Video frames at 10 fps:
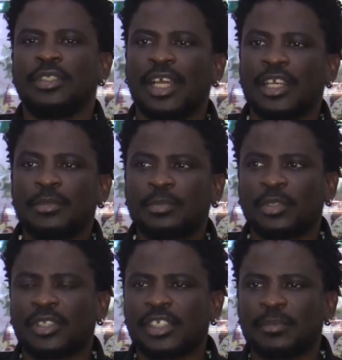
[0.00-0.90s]
that this
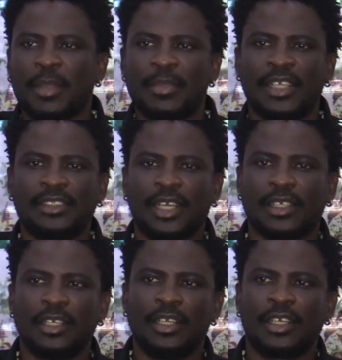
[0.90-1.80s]
protest might be
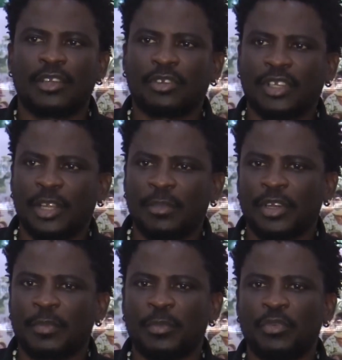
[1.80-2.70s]
hijacked. Now, talking about
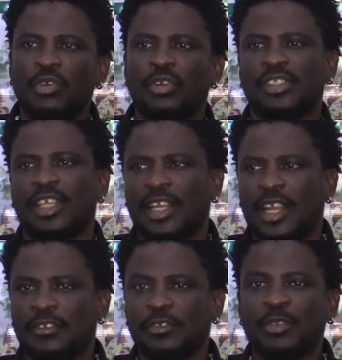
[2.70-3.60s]
the people who lost their
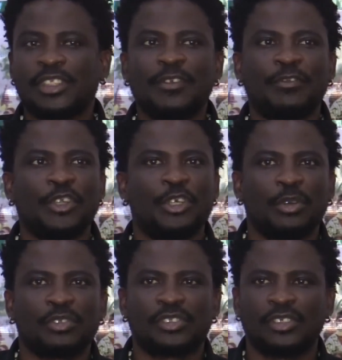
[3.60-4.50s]
lives, we see
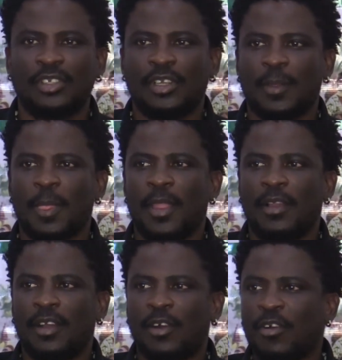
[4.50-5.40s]
videos
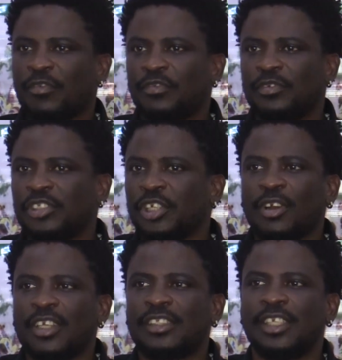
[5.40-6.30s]
of
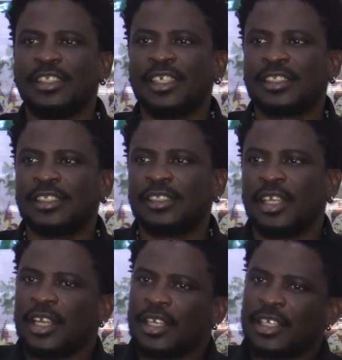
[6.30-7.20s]
security agencies
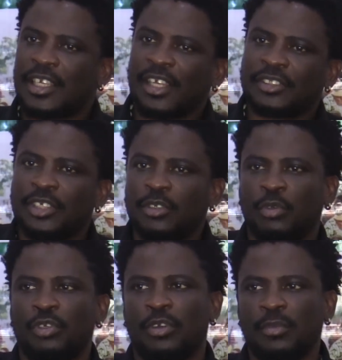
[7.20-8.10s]
gathering
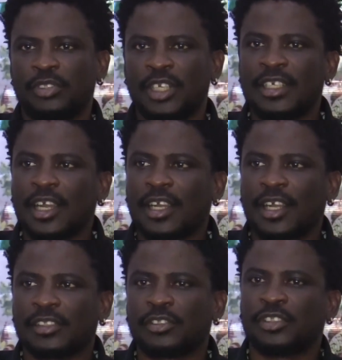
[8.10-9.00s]
hoodlums in their
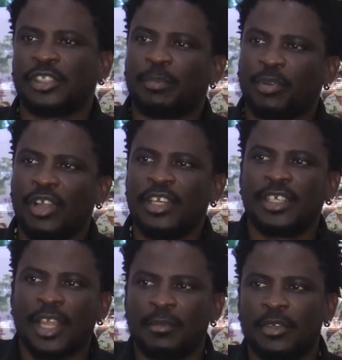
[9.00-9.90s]
cars, deploying
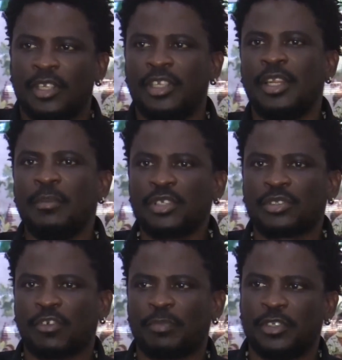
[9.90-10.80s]
them in the midst
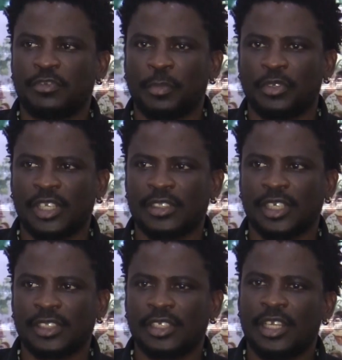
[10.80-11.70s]
of peaceful
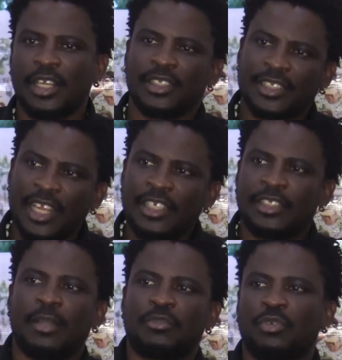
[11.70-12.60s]
protesters, telling
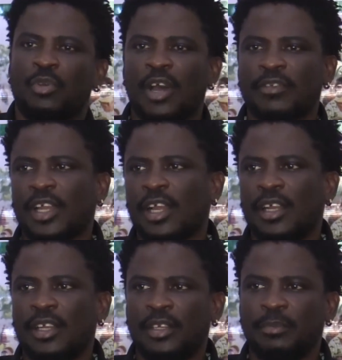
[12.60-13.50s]
them to go
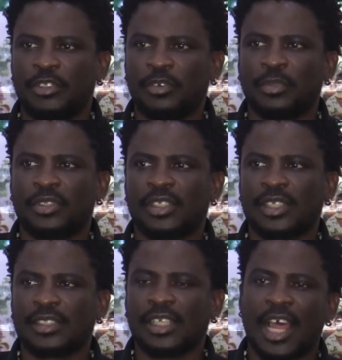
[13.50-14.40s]
after peaceful
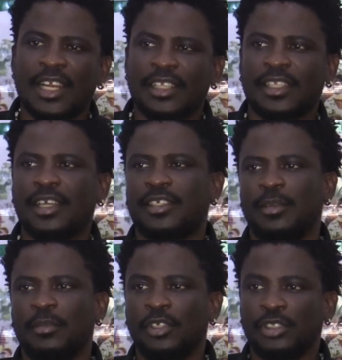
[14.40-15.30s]
protesters and attack
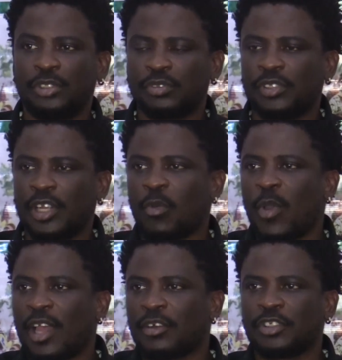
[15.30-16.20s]
them. Till today,
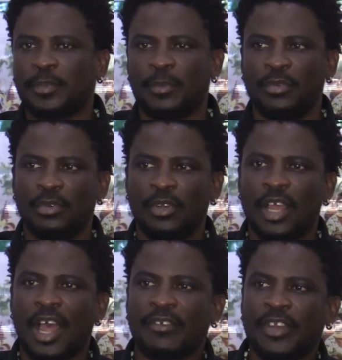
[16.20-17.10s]
where are those people?
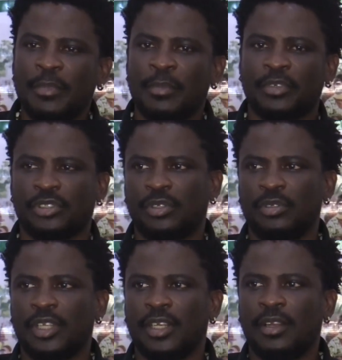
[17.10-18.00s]
Have they been
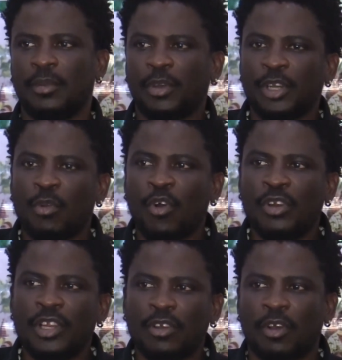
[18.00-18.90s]
prosecuted? But they
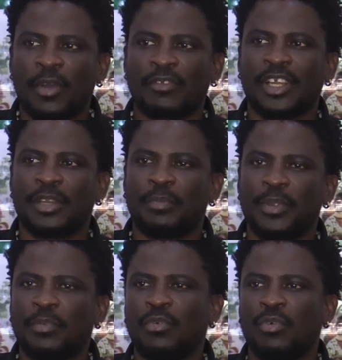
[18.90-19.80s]
only come after the
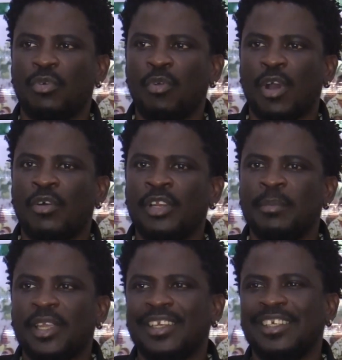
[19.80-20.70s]
people who are only
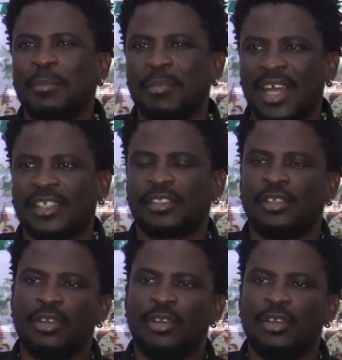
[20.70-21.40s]
making demands